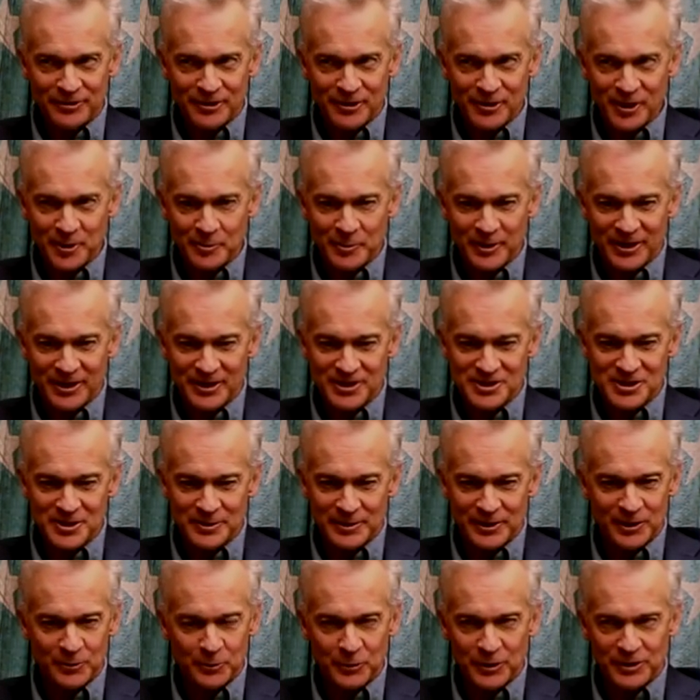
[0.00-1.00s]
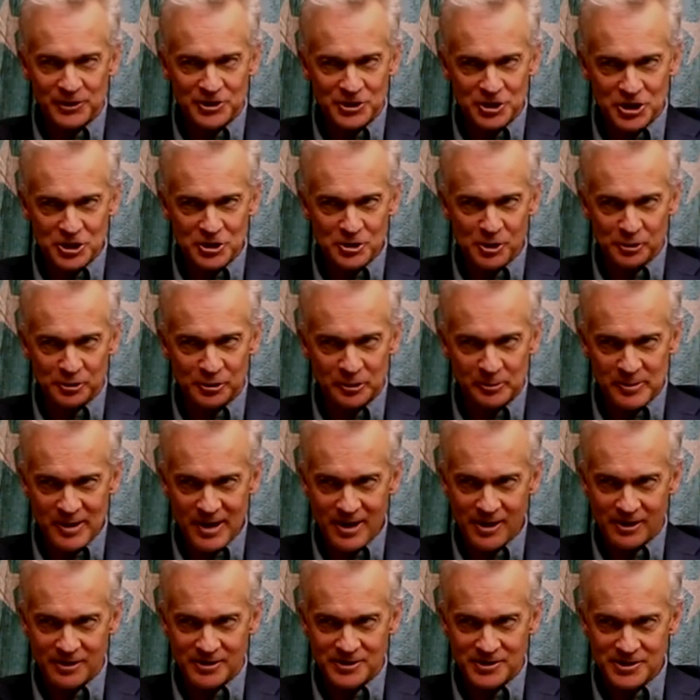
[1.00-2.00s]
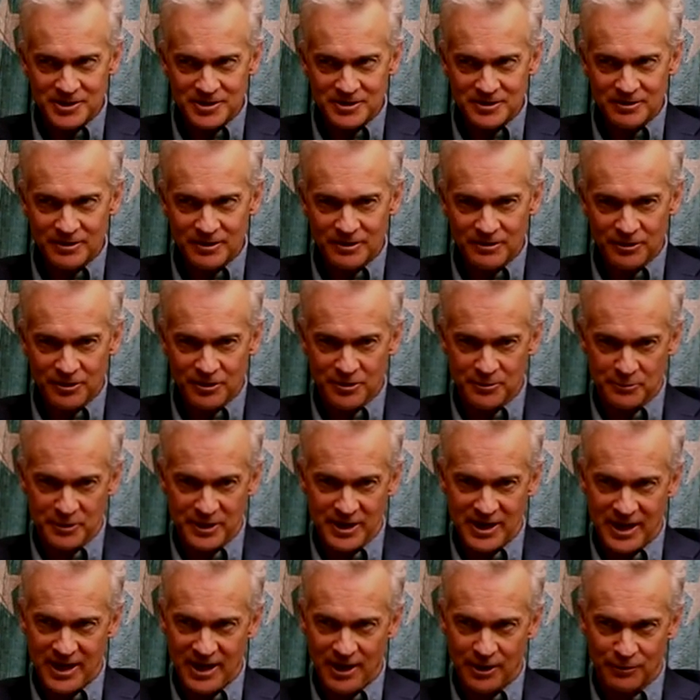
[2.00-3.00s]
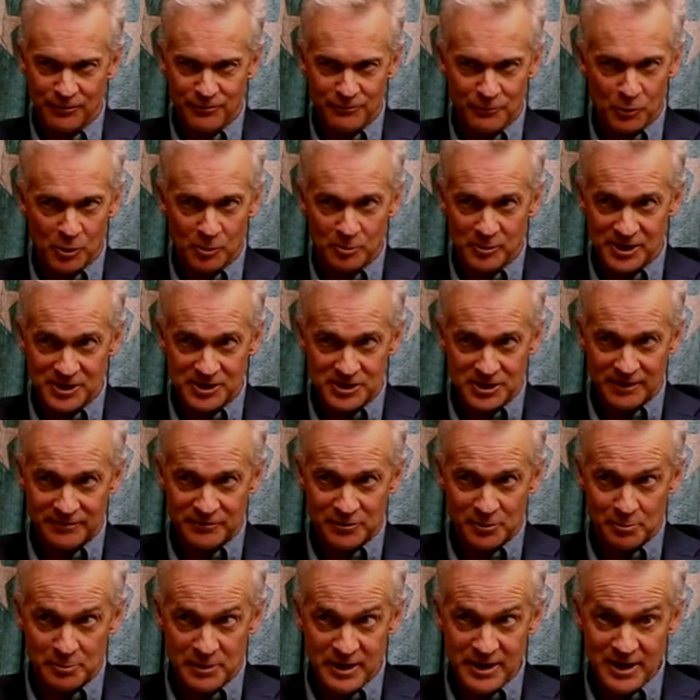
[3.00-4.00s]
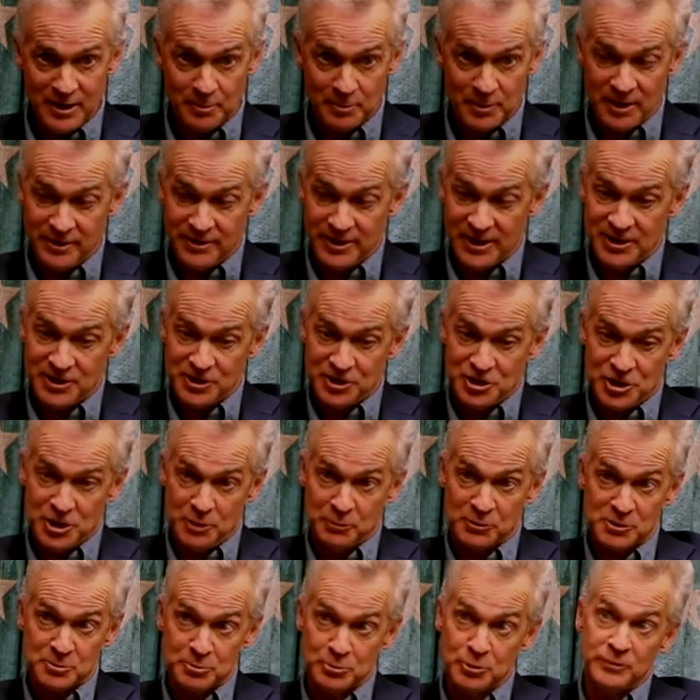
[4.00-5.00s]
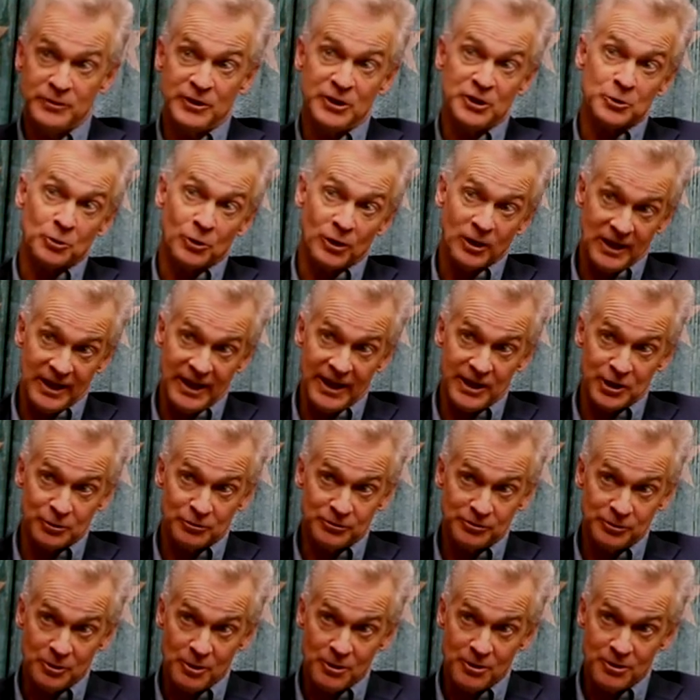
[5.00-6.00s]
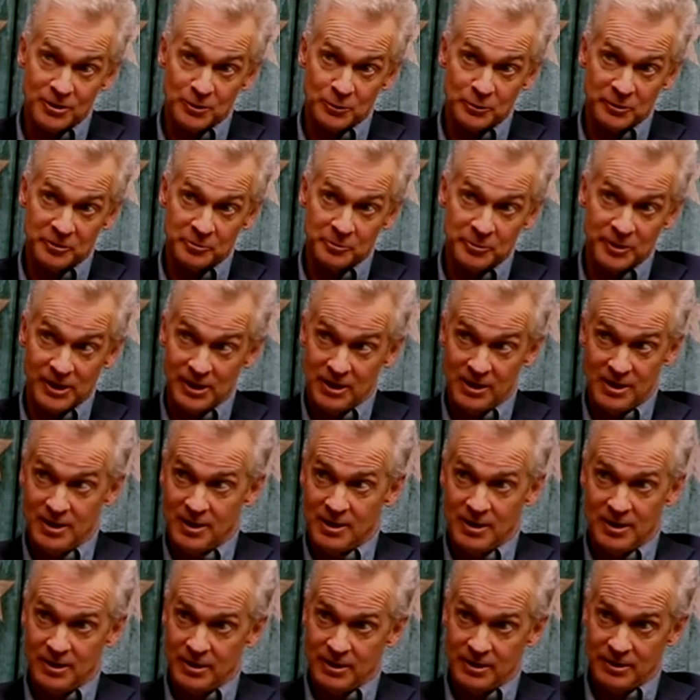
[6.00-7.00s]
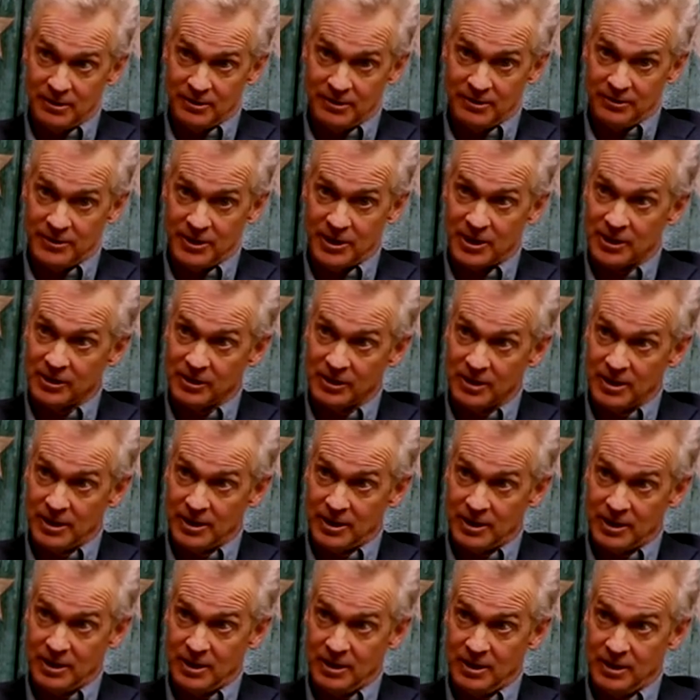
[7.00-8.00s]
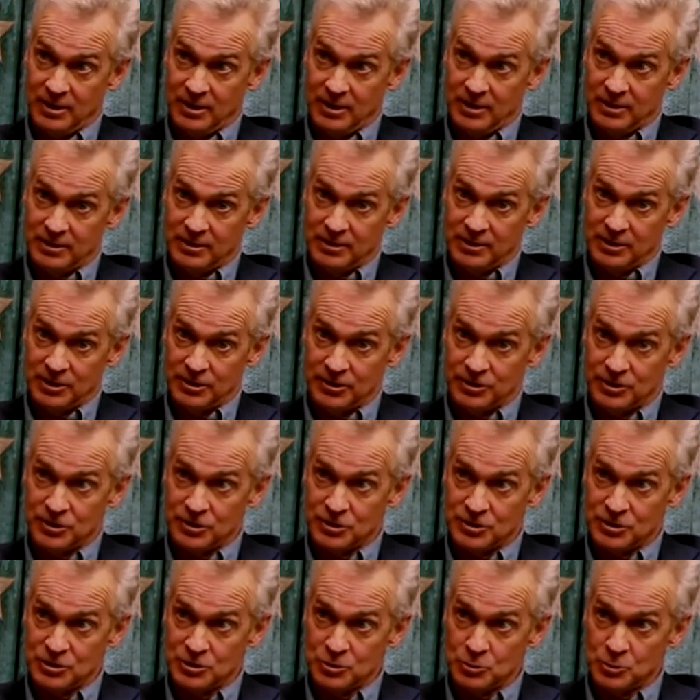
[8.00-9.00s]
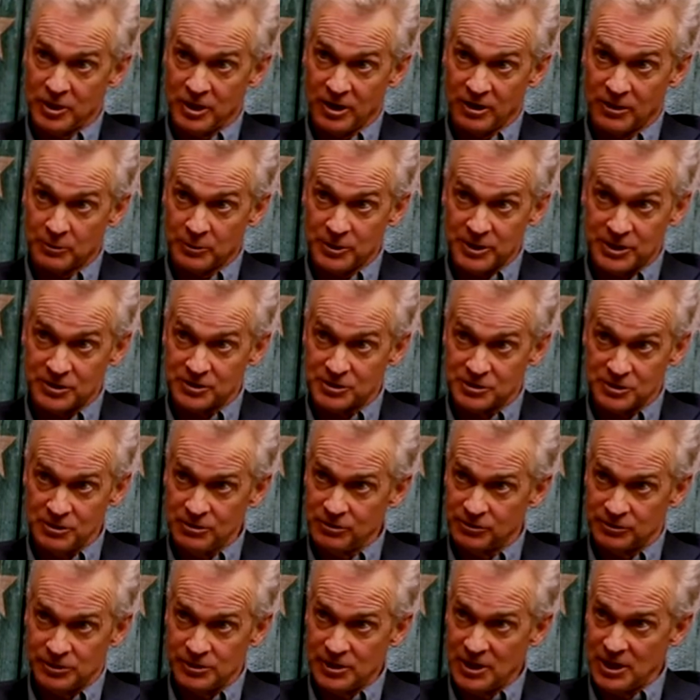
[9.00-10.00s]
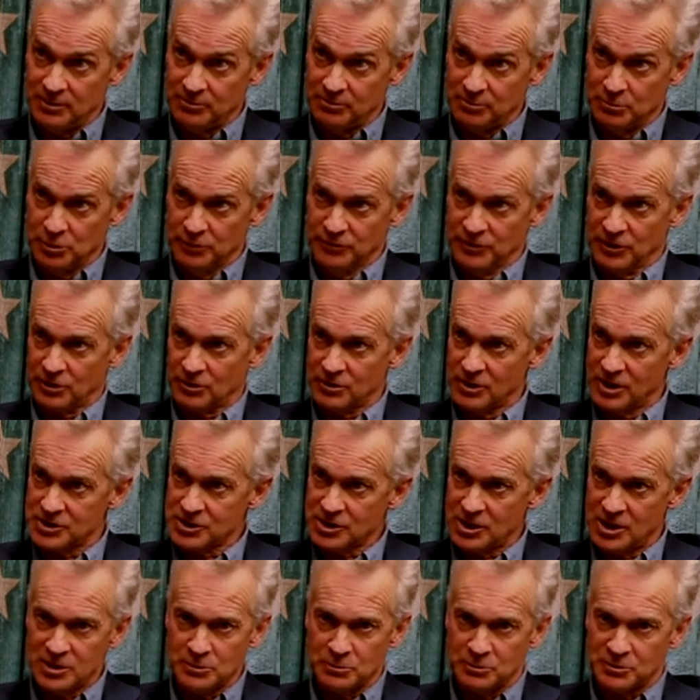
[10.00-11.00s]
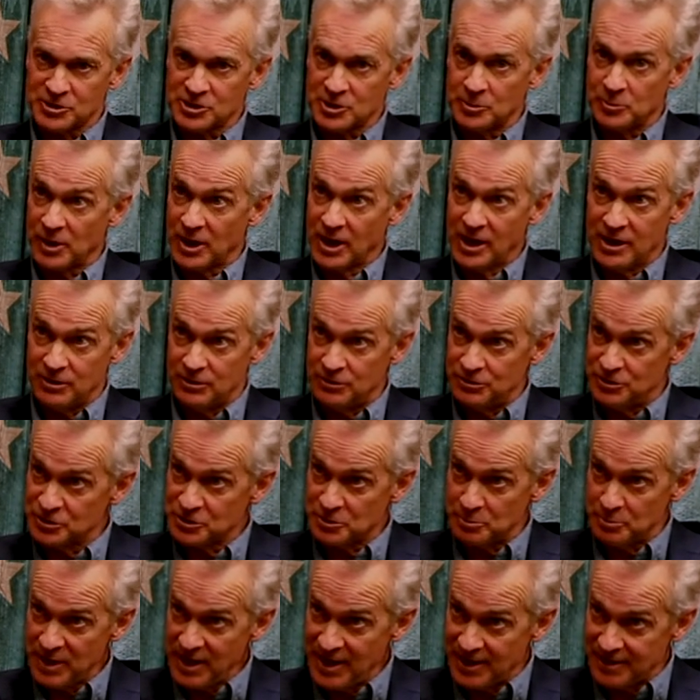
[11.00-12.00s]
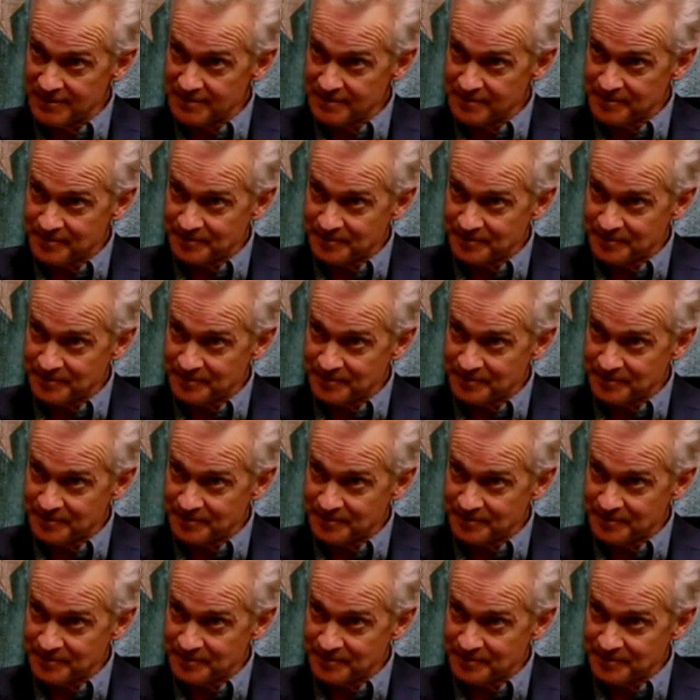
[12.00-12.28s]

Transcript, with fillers: for her because, you know, when she told her parents, three or four months after meeting me that she was moving to Orlando, Florida with me, they're like, you it's know, you're deal. 23 years old. You're not moving across country with some guy you just met.